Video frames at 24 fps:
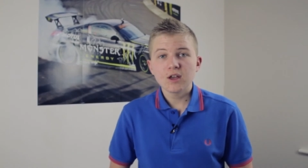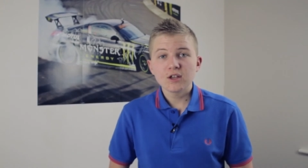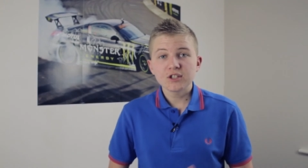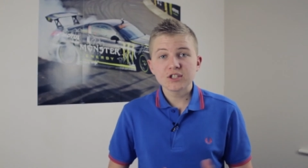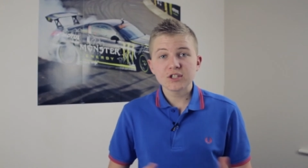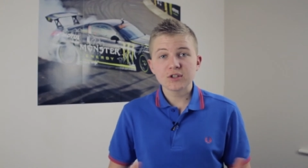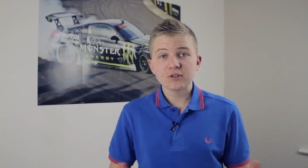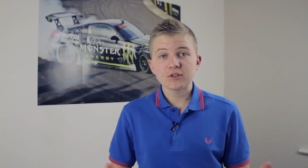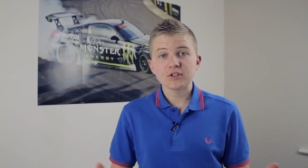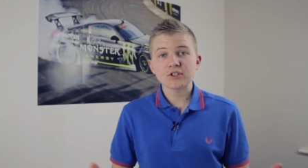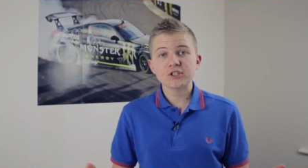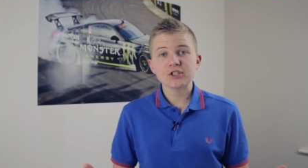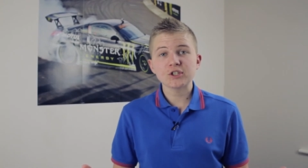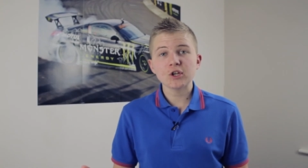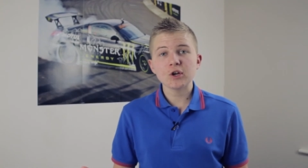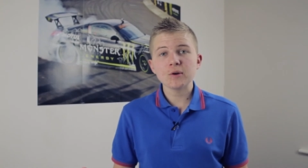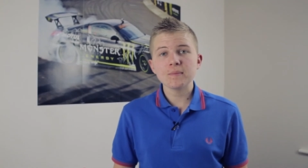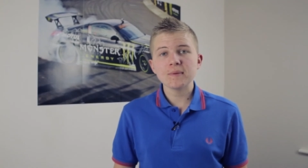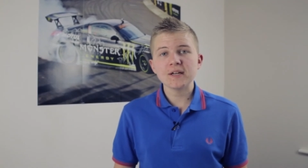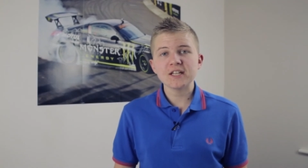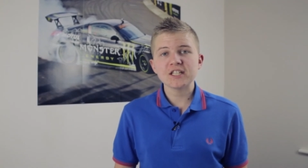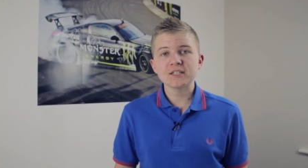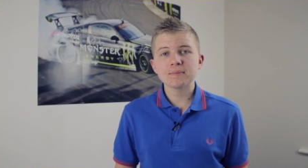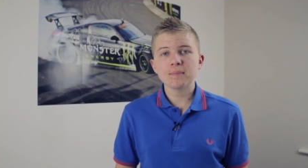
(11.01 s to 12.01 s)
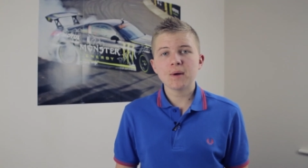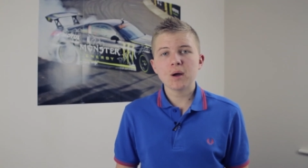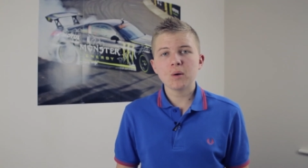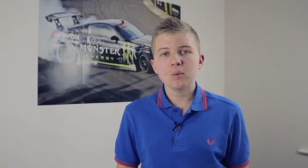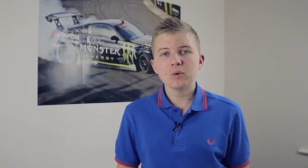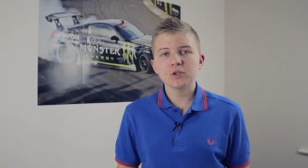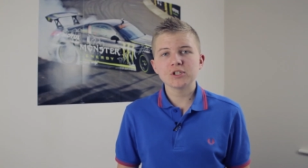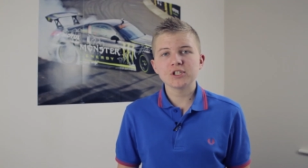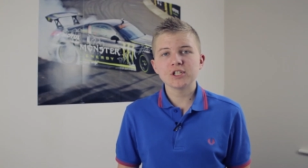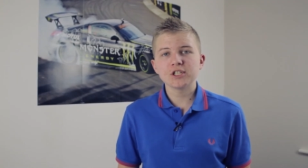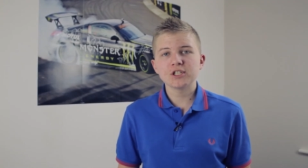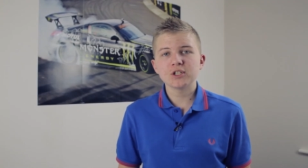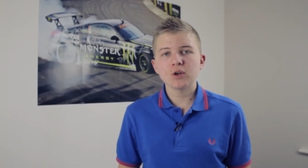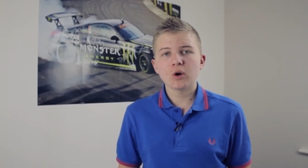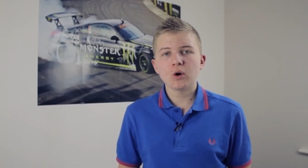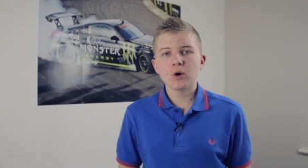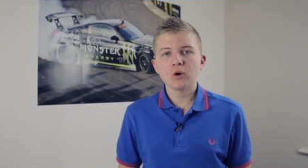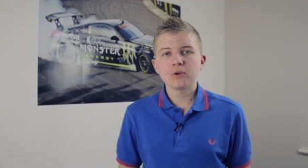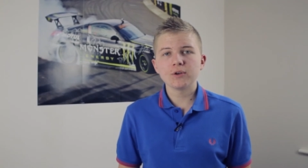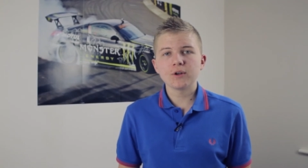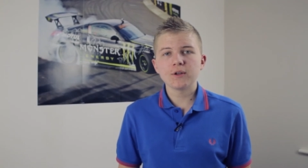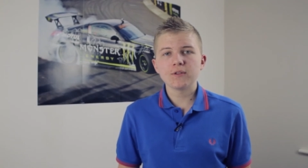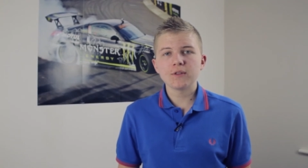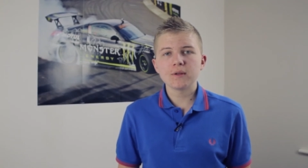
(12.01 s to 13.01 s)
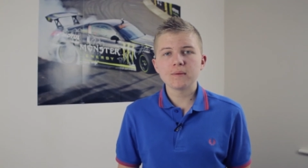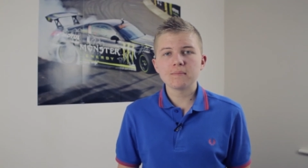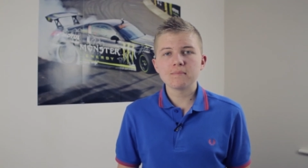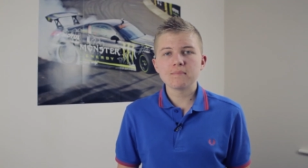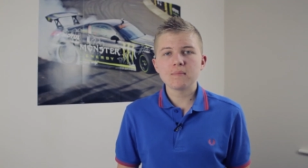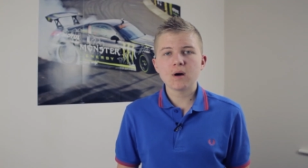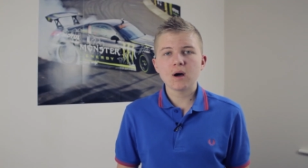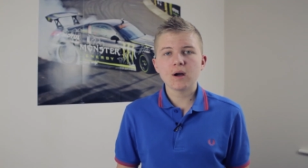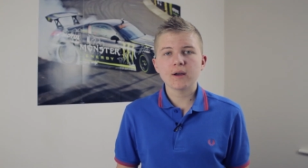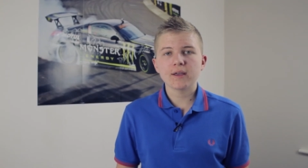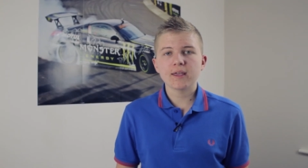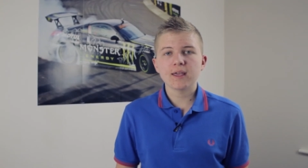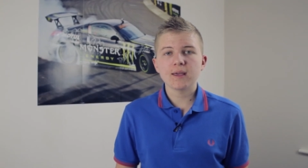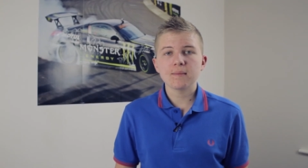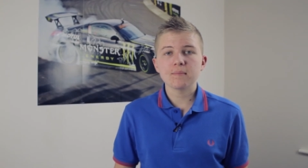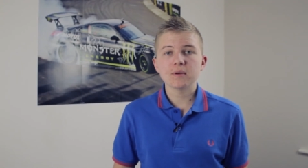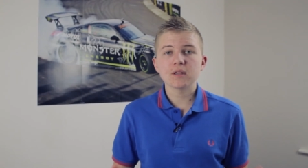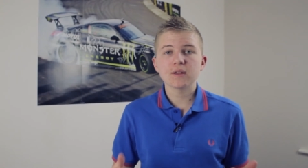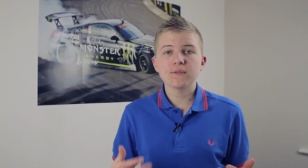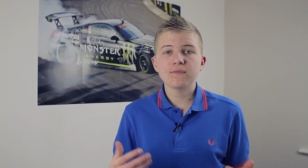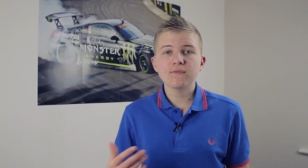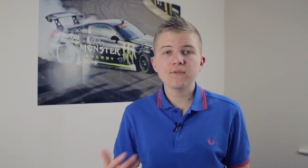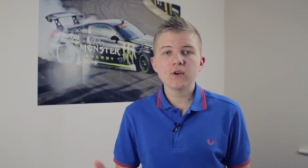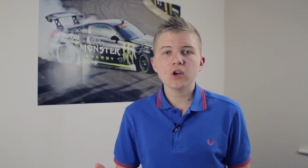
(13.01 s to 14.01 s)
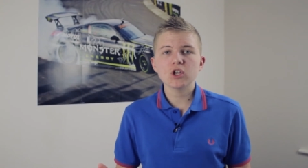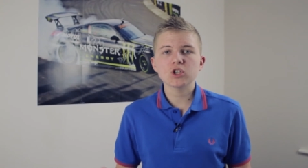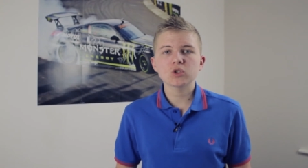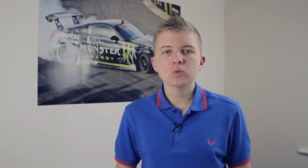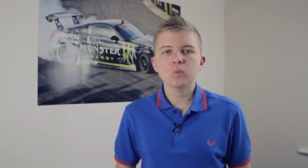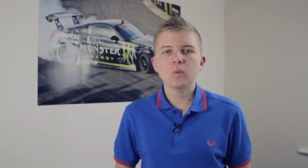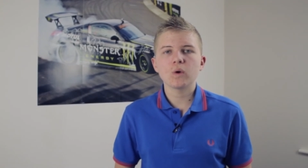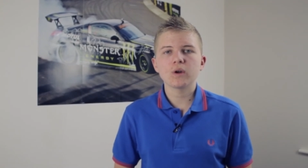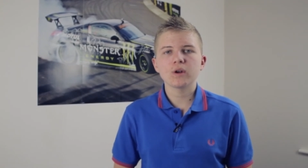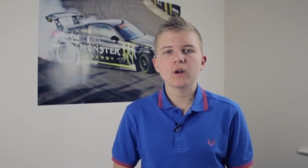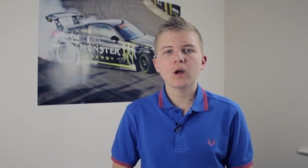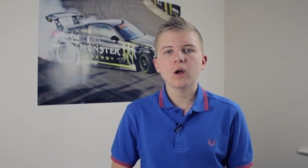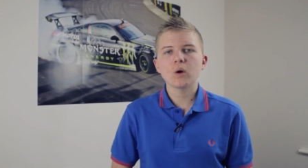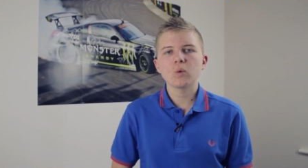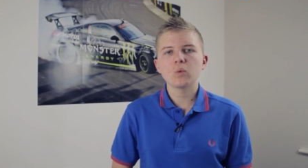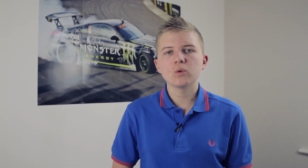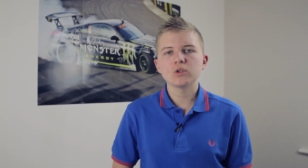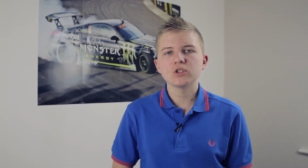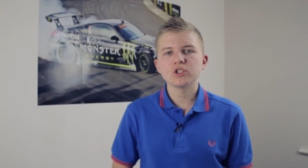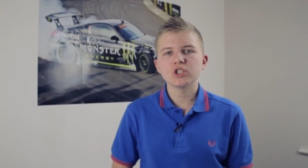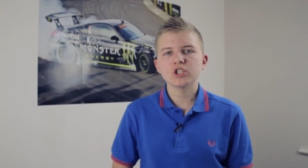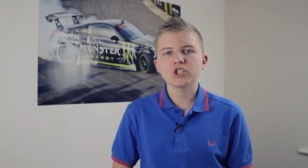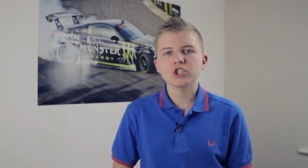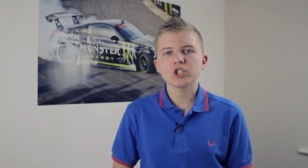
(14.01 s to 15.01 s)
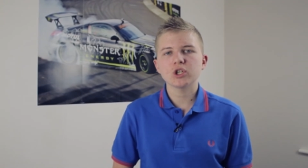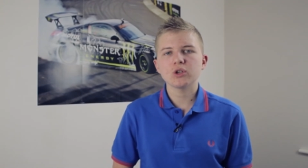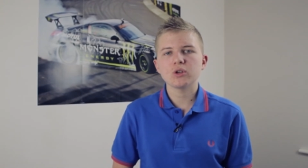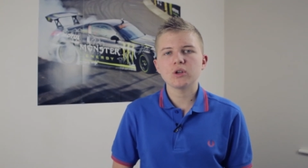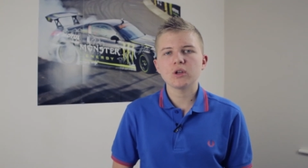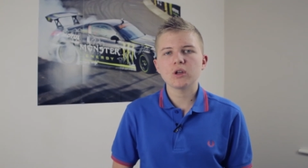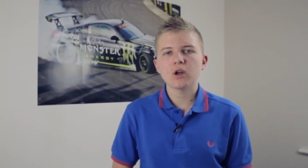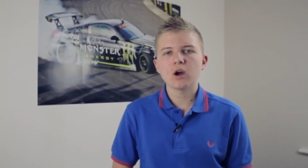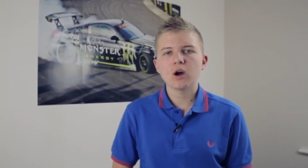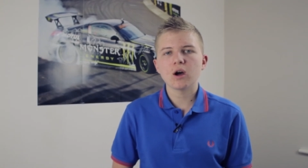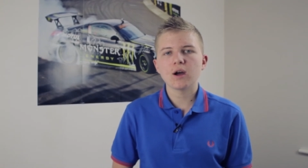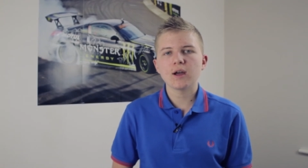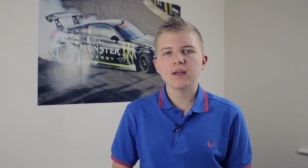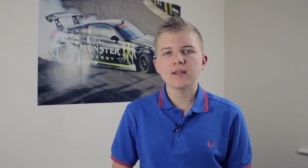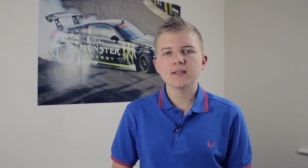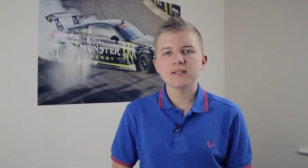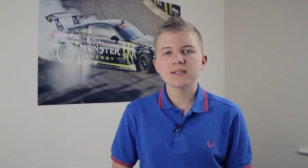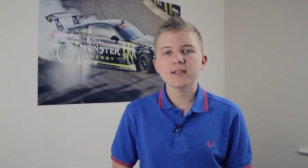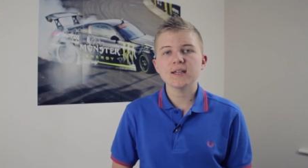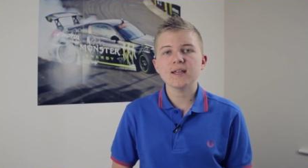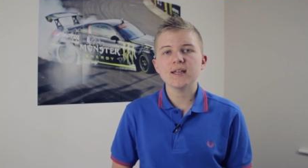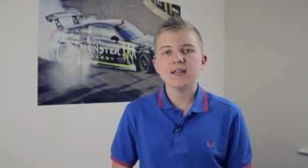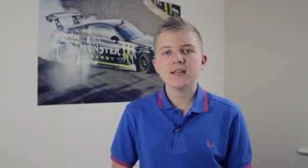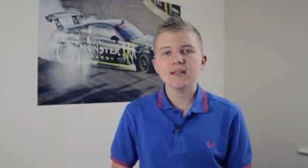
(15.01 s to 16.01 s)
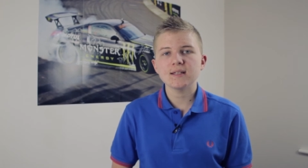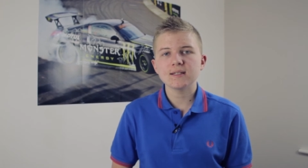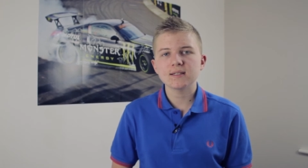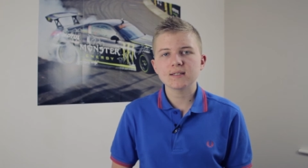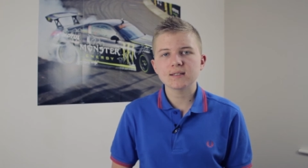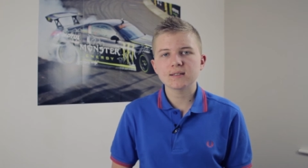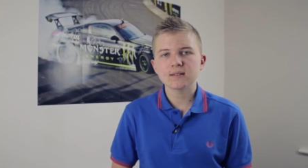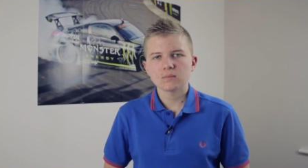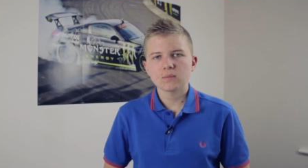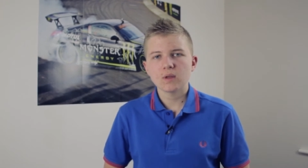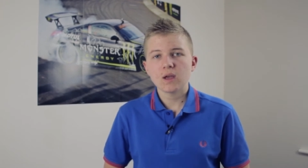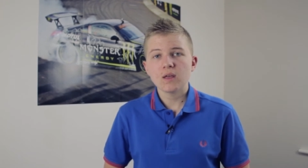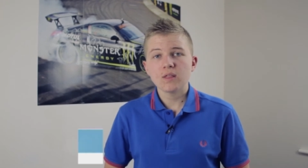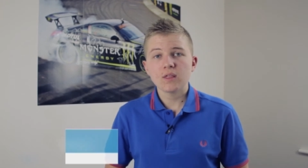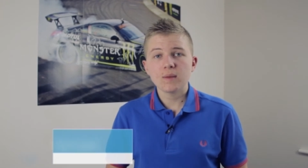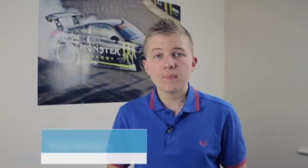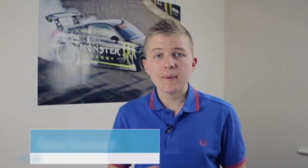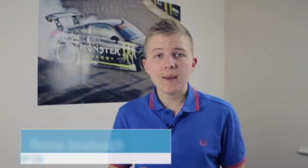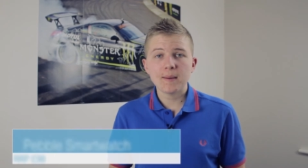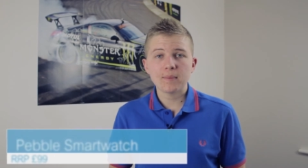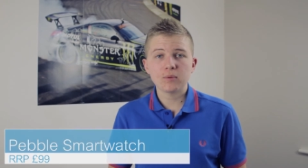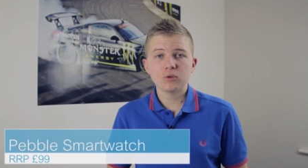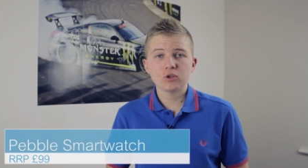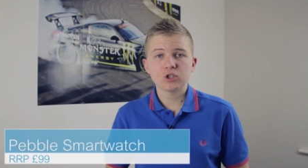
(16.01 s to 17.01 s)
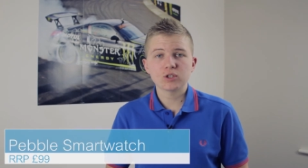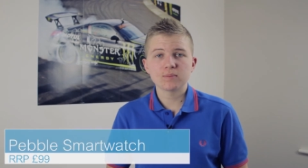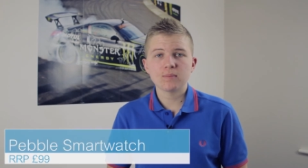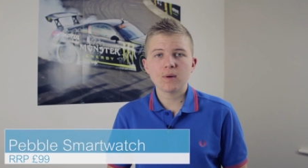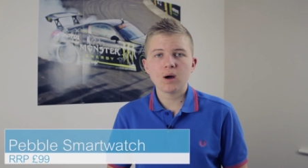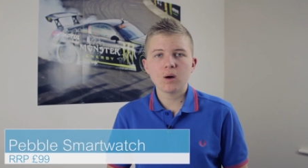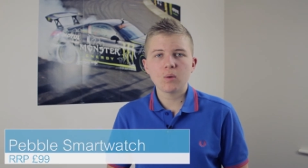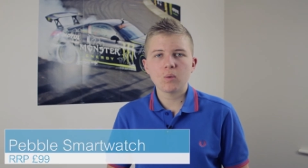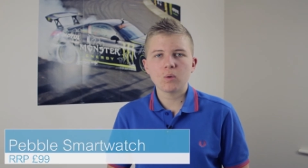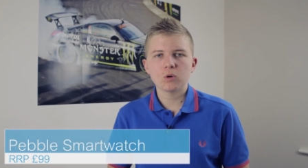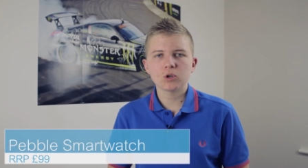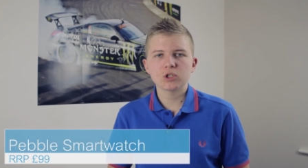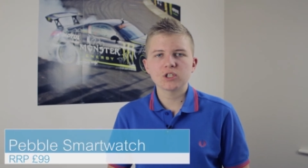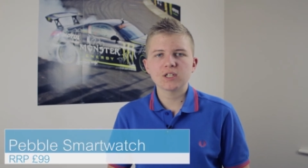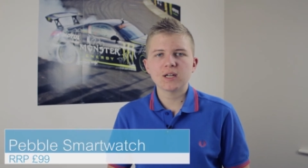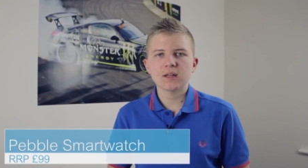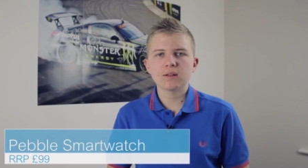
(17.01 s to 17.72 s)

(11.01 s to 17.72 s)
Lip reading: So there are so many smartwatches on the market, but the first one I want to show you guys is the Pebble Smartwatch.